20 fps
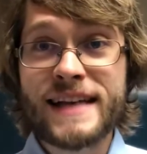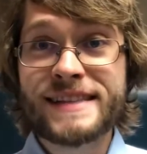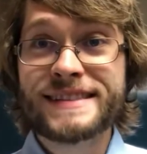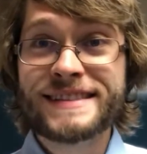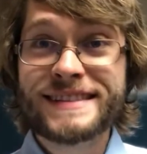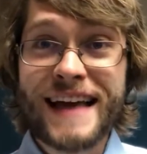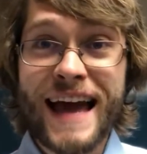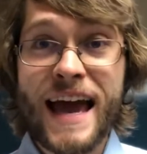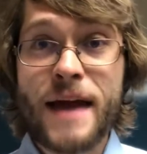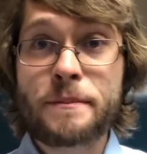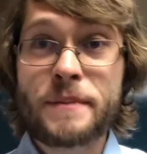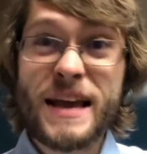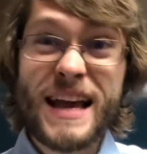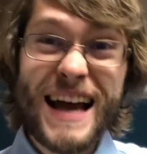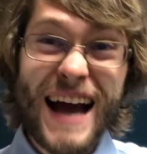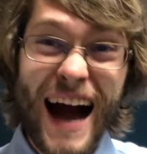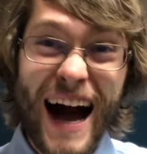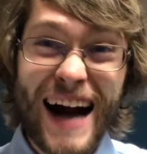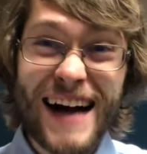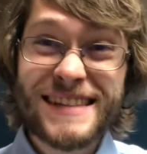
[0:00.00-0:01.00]
and say,
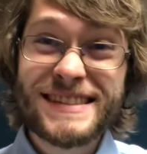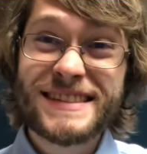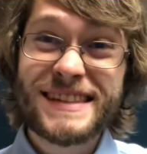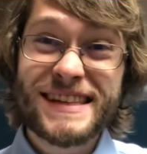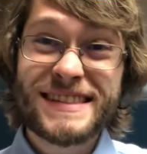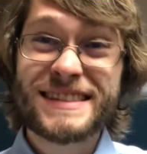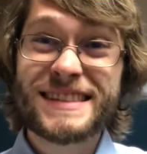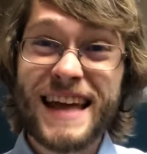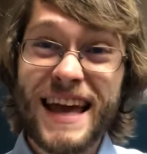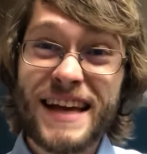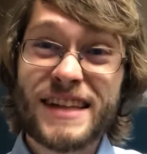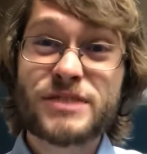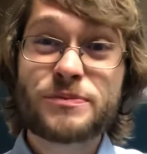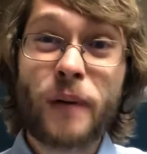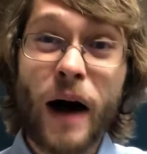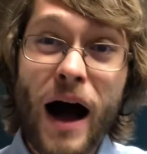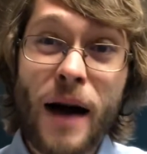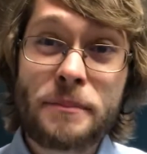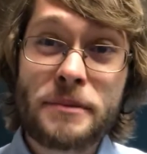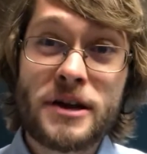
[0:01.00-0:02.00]
because this thing is
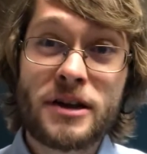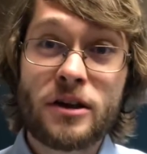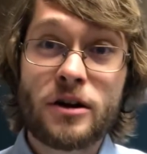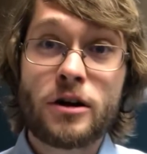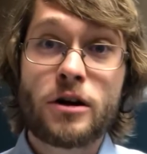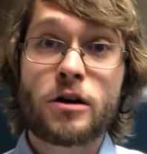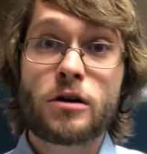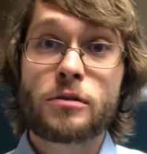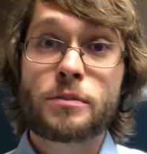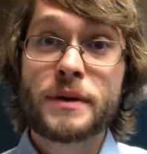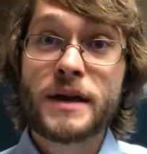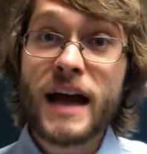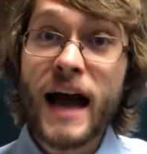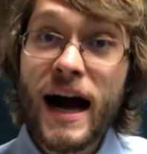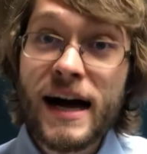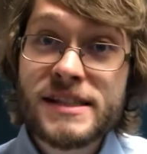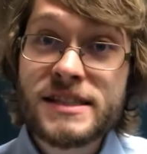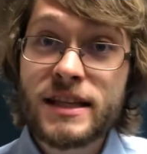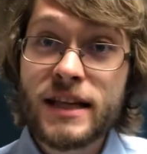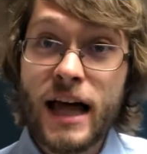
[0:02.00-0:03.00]
popular or
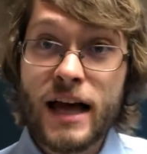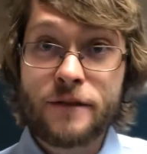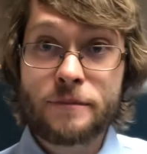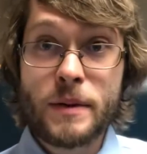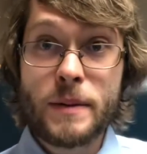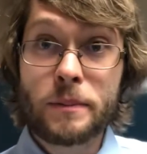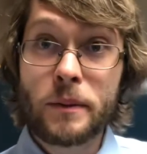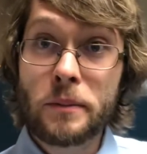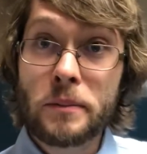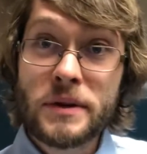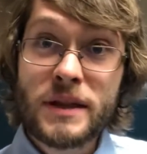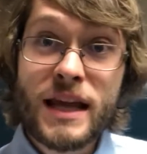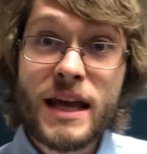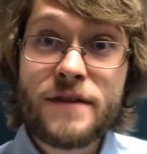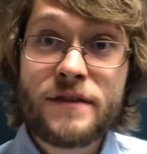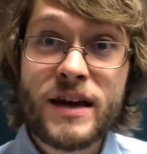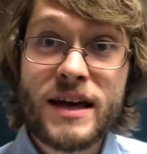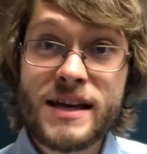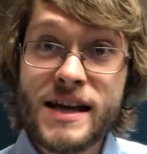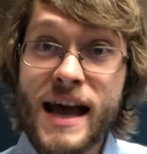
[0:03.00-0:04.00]
because a lot of people
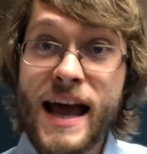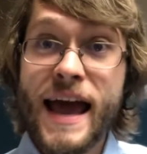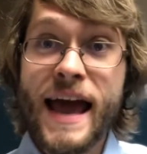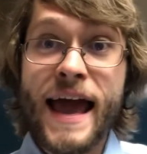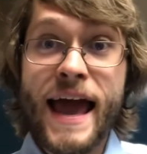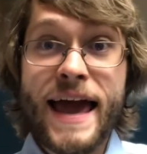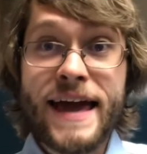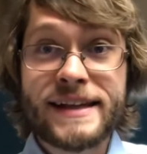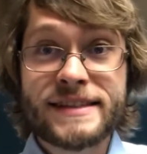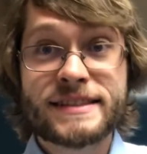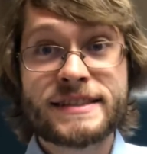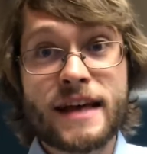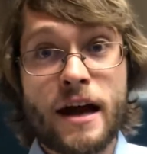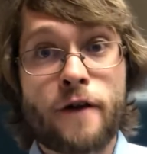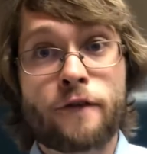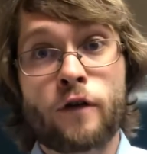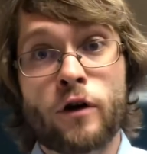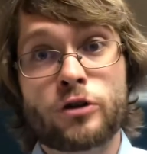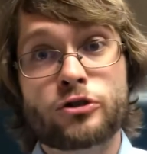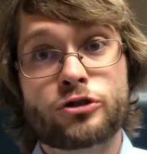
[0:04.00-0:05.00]
believe it, it is
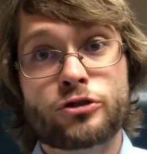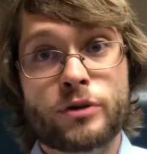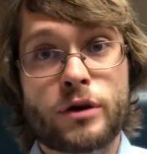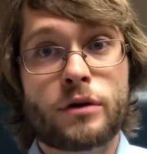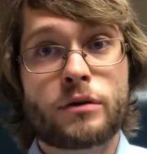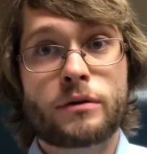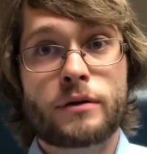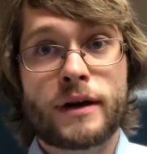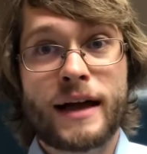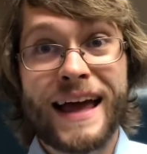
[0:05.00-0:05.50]
therefore true.